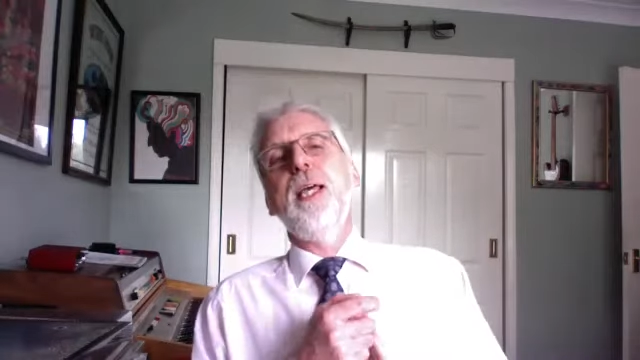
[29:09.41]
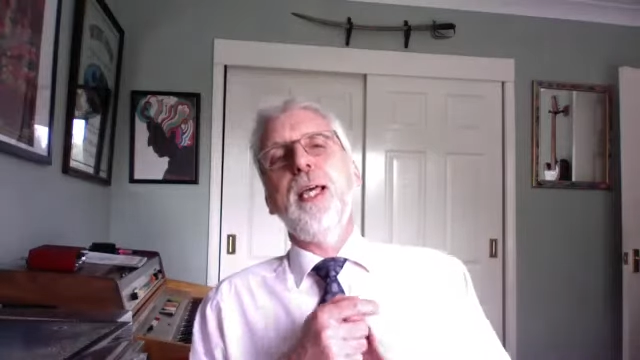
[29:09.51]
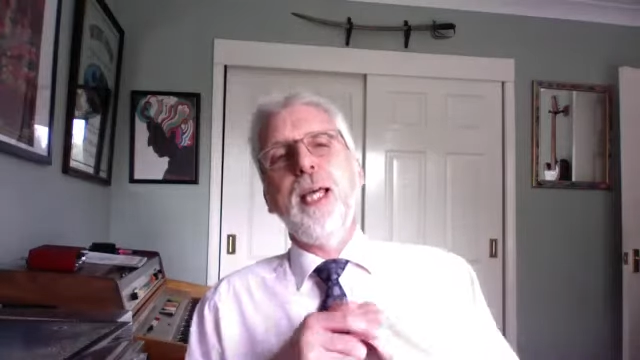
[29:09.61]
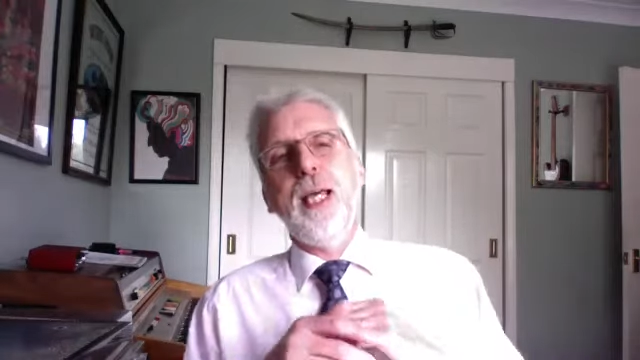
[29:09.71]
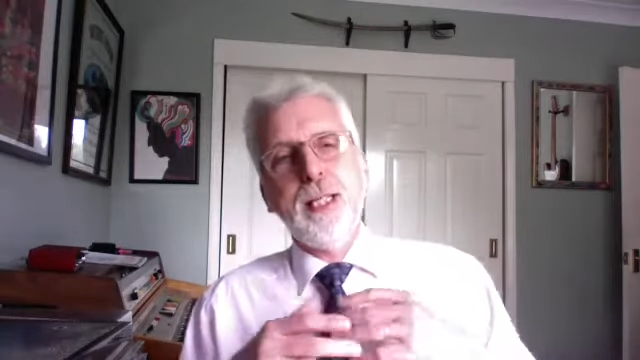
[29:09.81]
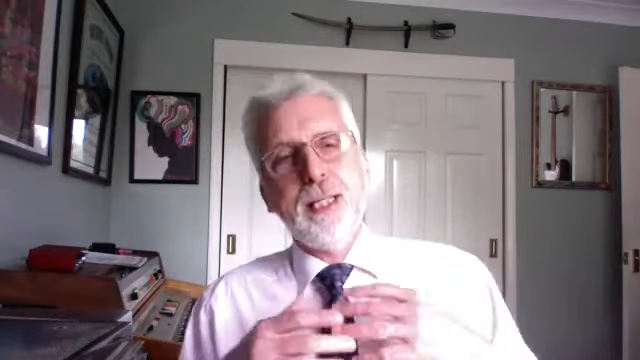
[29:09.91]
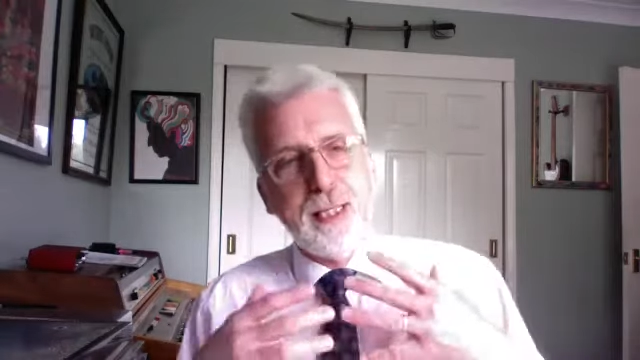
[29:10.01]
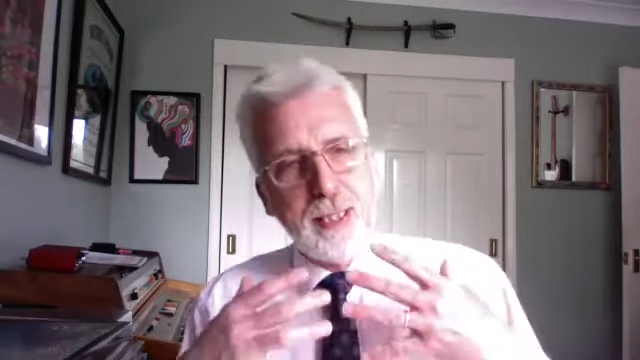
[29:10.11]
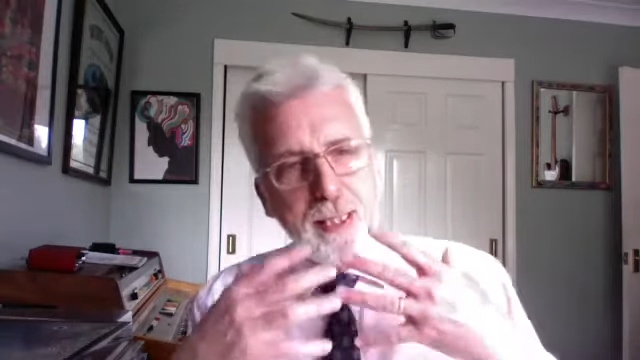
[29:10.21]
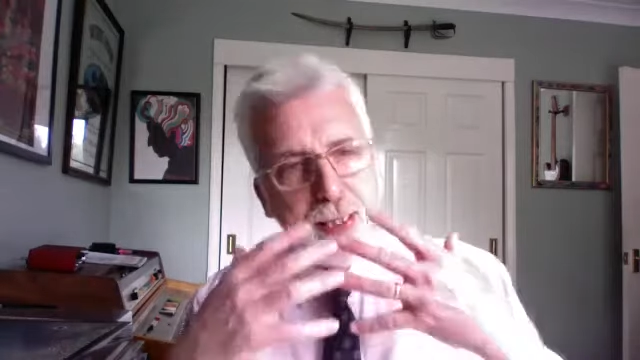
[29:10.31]
is
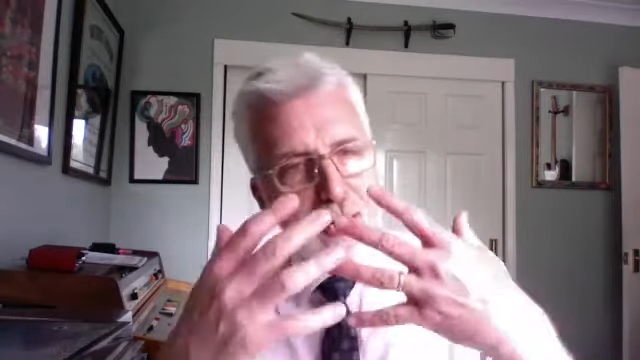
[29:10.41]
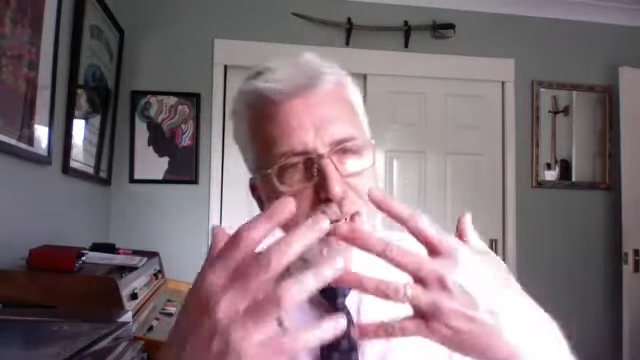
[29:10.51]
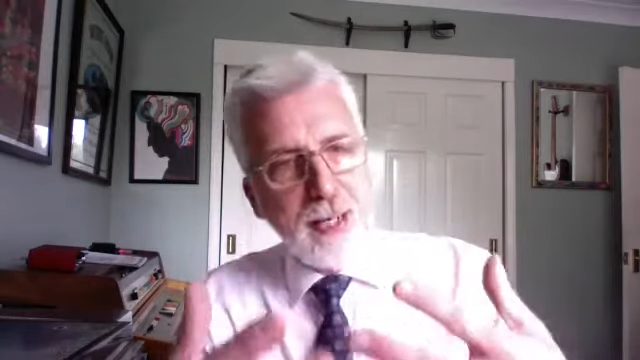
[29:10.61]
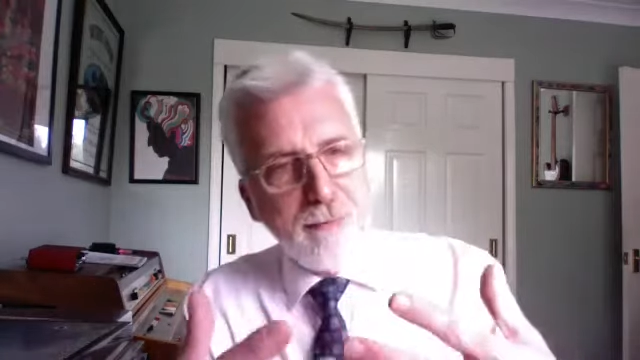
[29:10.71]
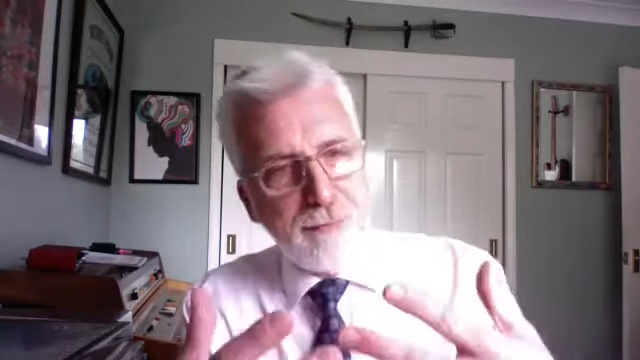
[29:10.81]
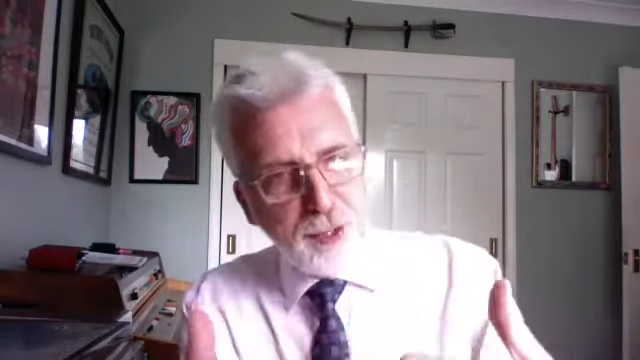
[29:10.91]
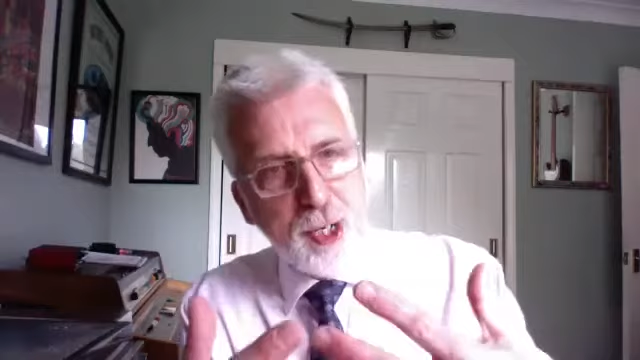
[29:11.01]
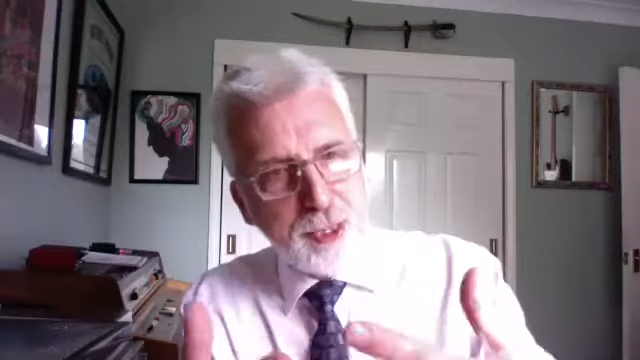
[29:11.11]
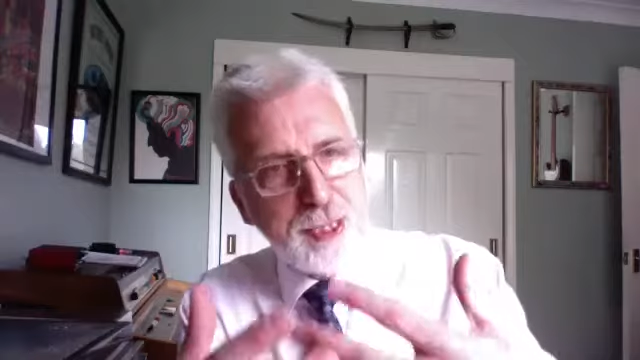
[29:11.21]
the first